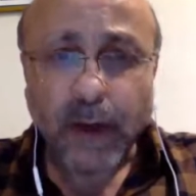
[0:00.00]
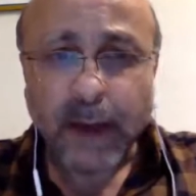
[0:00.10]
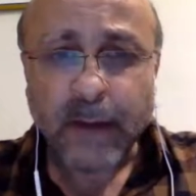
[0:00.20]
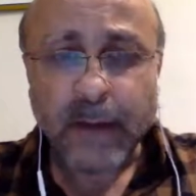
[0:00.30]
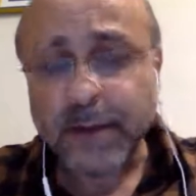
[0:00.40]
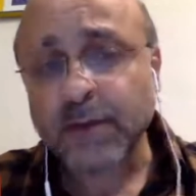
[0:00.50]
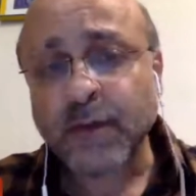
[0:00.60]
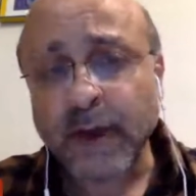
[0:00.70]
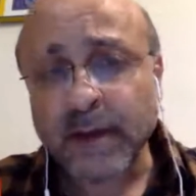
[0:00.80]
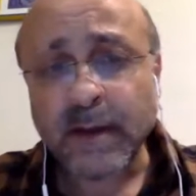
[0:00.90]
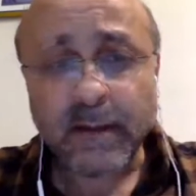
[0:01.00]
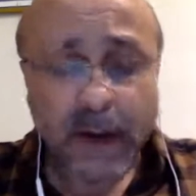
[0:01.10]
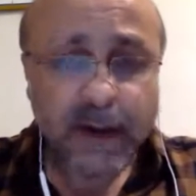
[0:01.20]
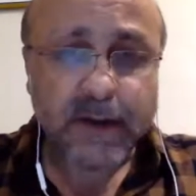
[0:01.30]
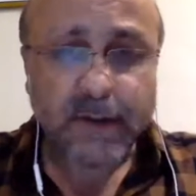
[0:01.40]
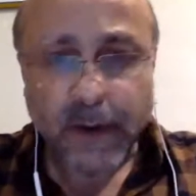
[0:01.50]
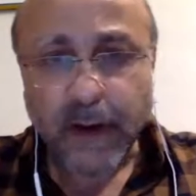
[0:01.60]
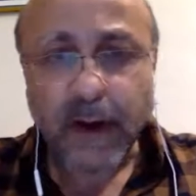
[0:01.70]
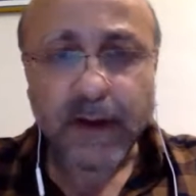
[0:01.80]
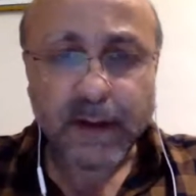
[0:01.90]
and which is why they write,
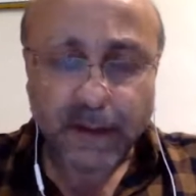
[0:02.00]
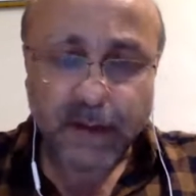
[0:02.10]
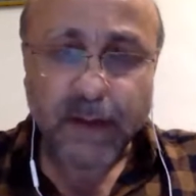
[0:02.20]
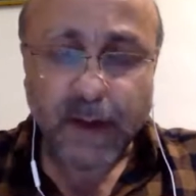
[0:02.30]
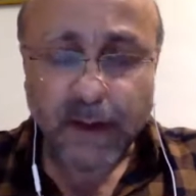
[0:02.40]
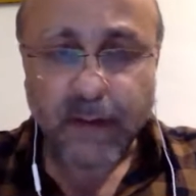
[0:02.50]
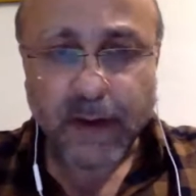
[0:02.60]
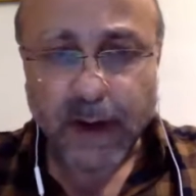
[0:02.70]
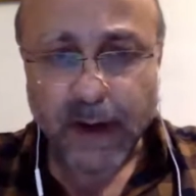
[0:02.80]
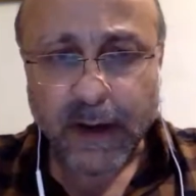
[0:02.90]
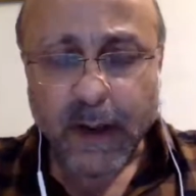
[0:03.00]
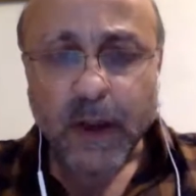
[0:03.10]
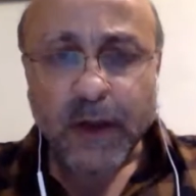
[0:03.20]
rewrite, write, rewrite.